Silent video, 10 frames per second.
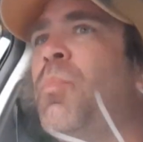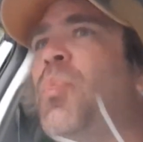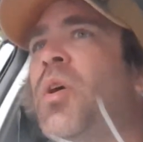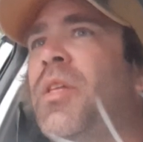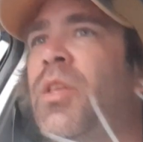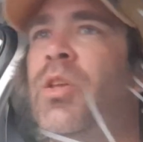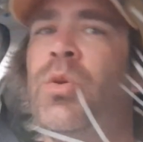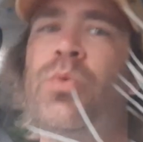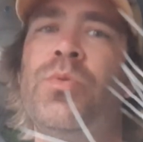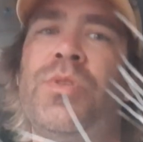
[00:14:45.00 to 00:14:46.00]
But
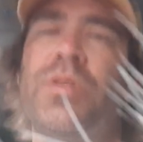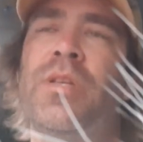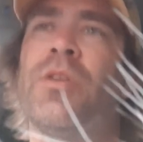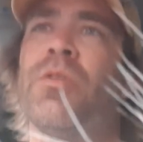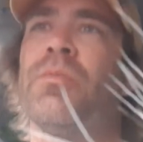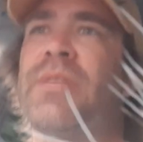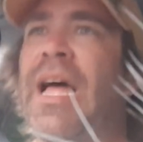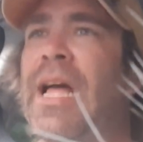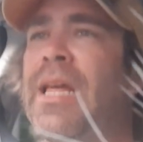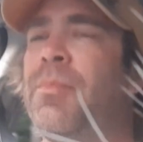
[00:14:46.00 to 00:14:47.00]
use your
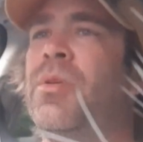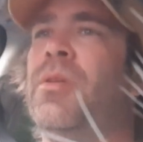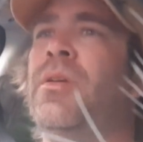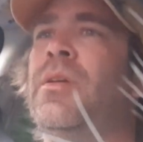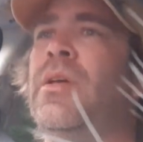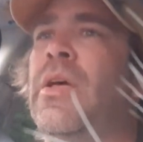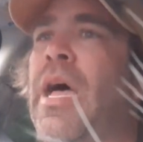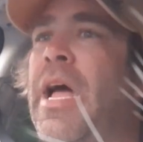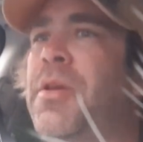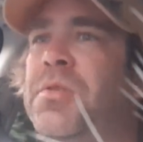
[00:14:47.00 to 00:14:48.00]

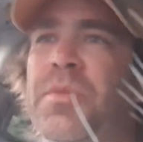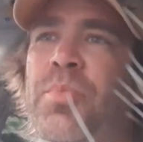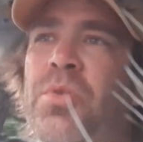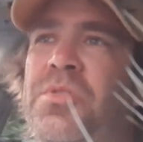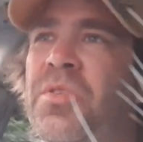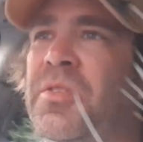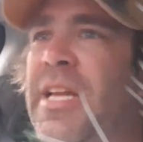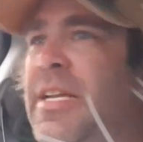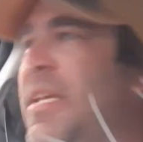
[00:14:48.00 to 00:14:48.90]
time. I used a personal day